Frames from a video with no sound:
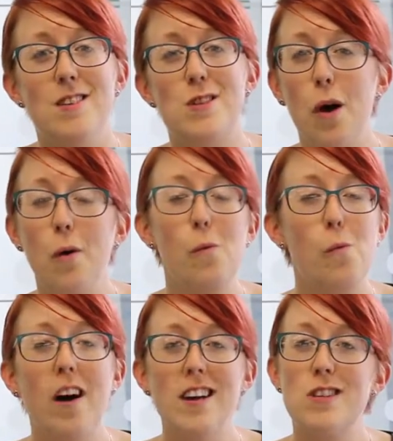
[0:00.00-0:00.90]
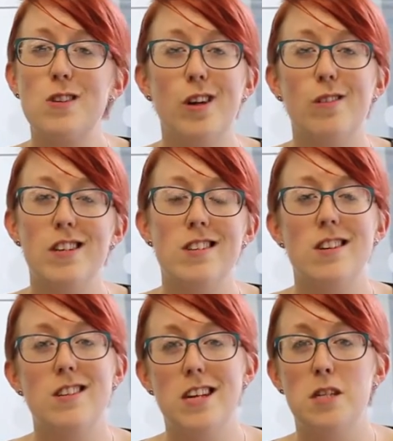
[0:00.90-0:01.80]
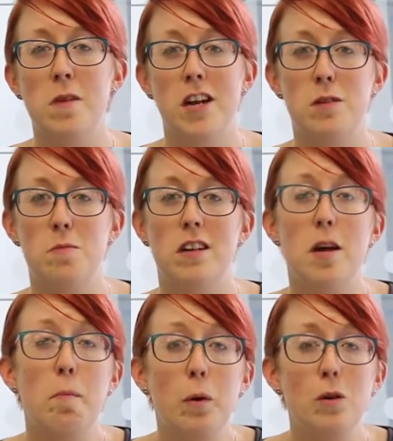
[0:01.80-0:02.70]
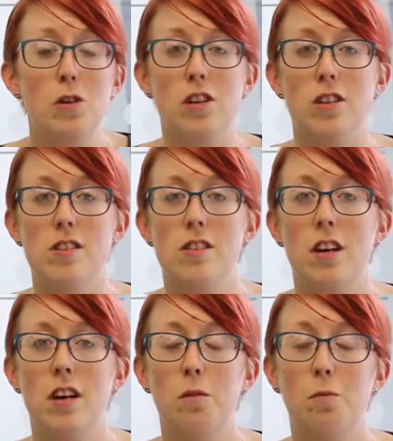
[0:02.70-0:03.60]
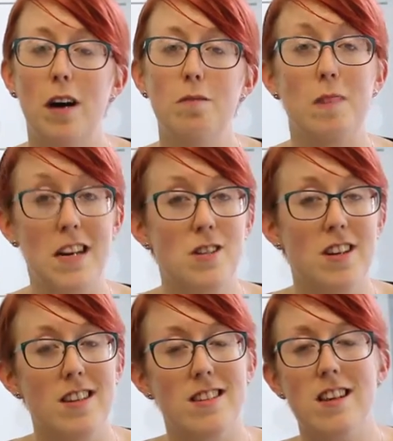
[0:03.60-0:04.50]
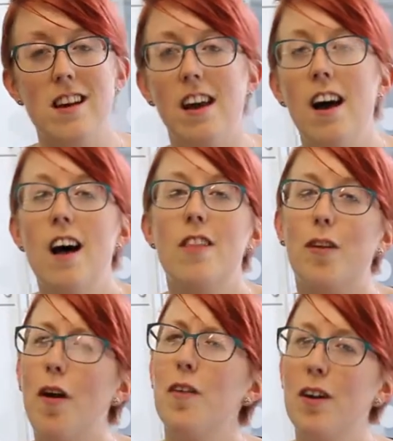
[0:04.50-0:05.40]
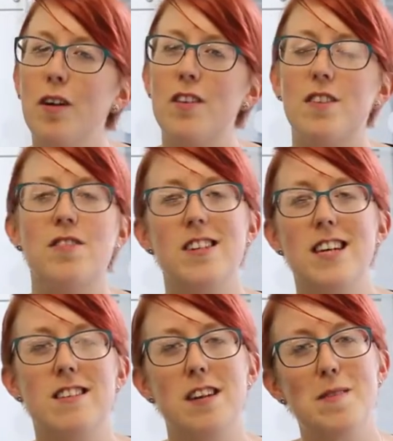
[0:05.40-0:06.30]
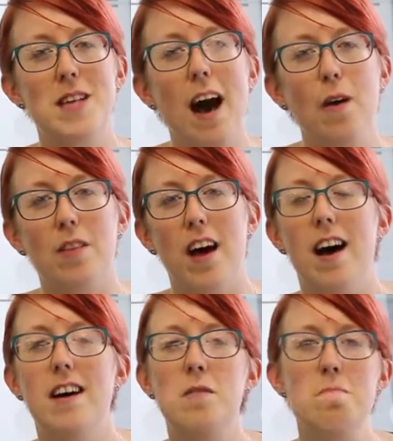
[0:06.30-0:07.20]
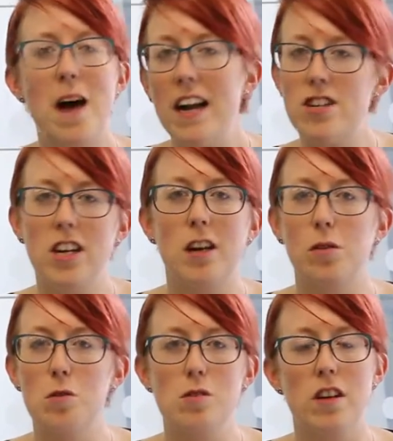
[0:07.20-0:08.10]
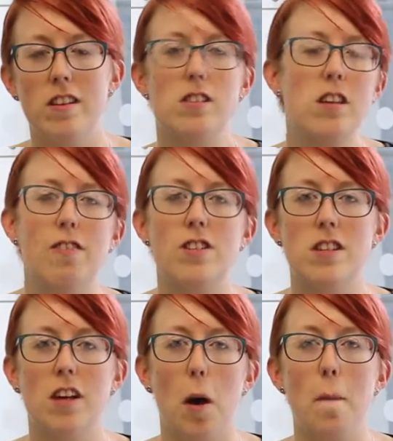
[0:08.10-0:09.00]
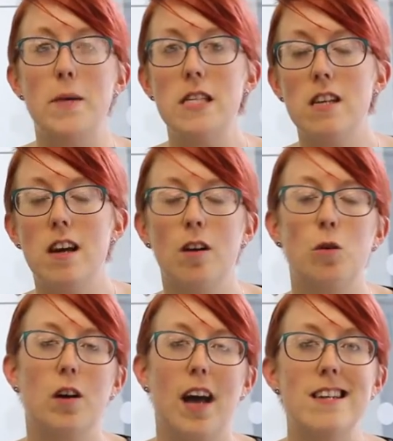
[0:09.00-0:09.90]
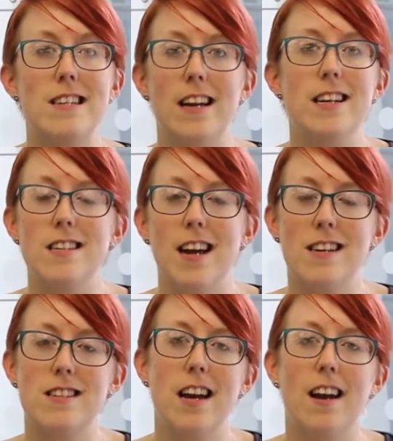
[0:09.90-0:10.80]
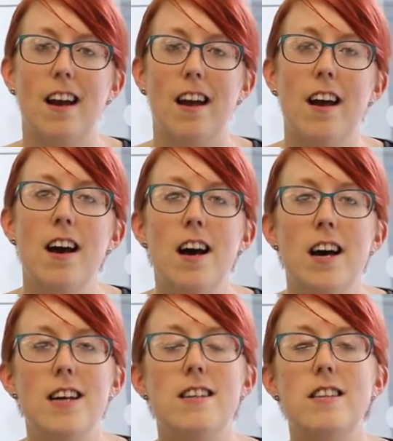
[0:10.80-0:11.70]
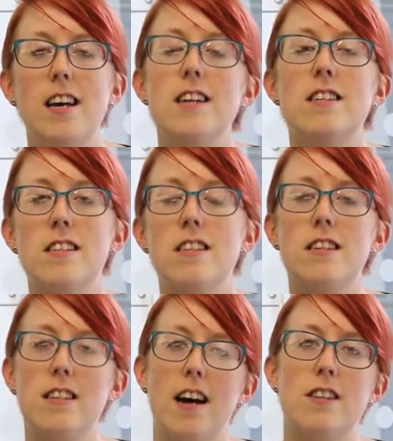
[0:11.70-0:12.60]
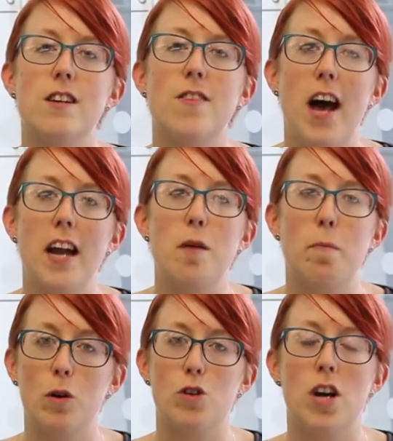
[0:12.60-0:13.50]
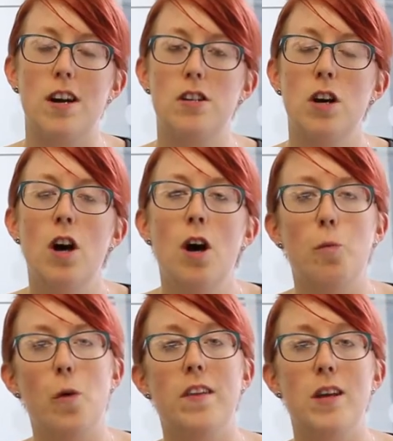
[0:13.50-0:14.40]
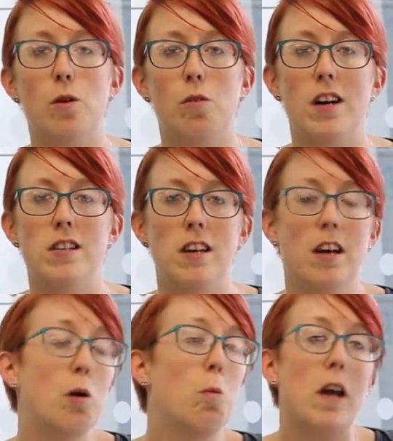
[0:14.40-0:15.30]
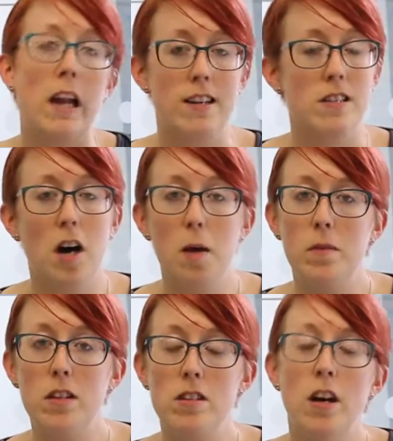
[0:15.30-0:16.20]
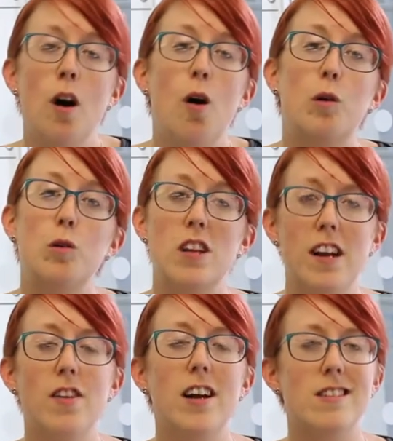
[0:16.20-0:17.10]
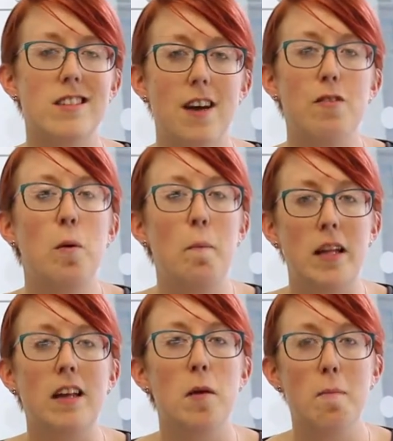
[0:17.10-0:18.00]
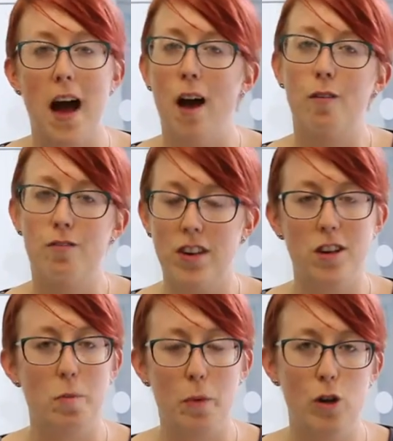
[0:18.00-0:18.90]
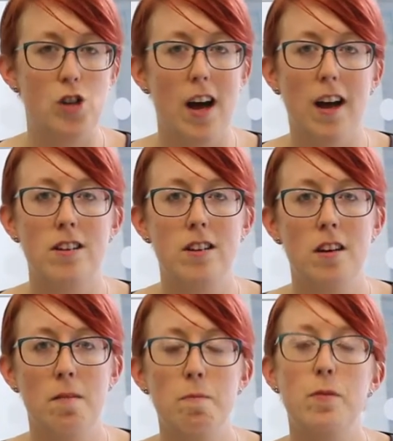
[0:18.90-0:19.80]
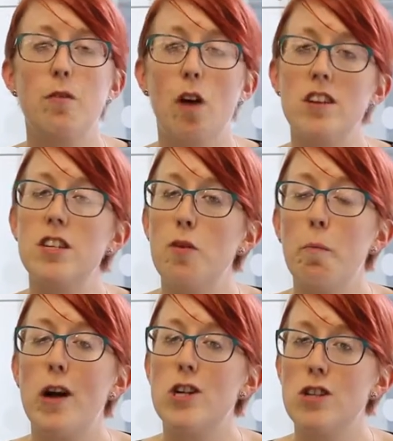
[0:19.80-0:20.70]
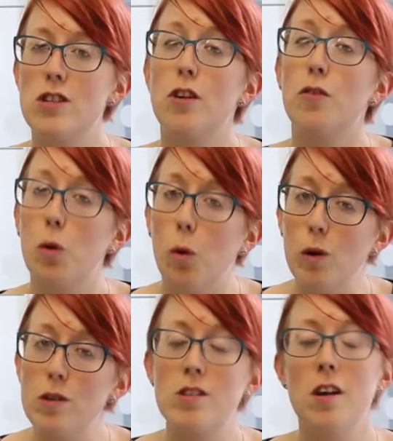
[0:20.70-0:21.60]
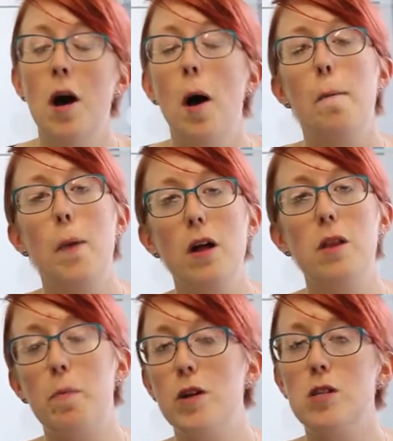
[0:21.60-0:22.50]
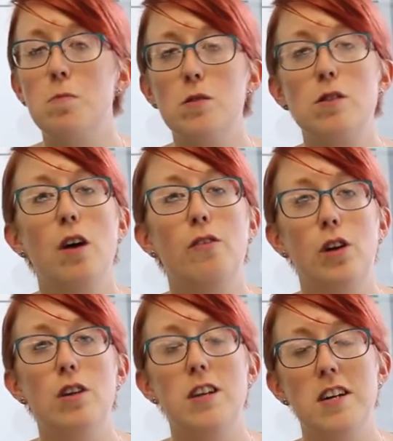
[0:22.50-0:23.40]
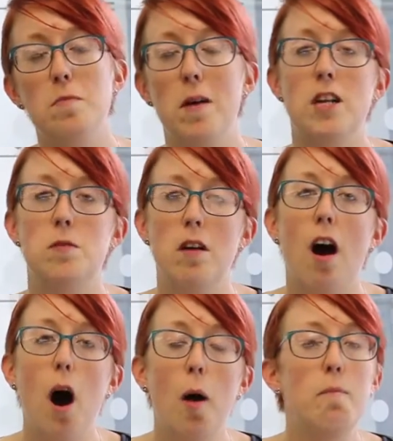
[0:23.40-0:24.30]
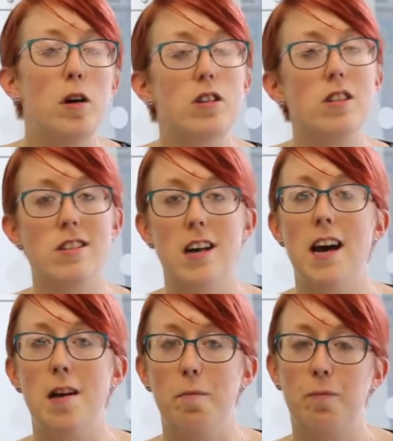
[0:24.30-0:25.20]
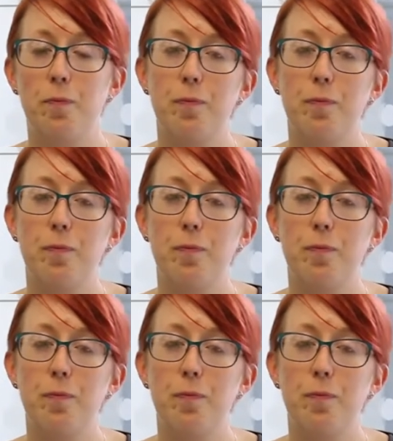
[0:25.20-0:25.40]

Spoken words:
So why is good research data management important? Well, as you can see, there are a lot of different data types out there, and managing it all so that stuff doesn't go missing or get deleted accidentally is key to the success of any project, whether you're writing a weekly assignment or delivering a several million pound funded project. There are different pressures, of course, but the principles of good data management are much the same.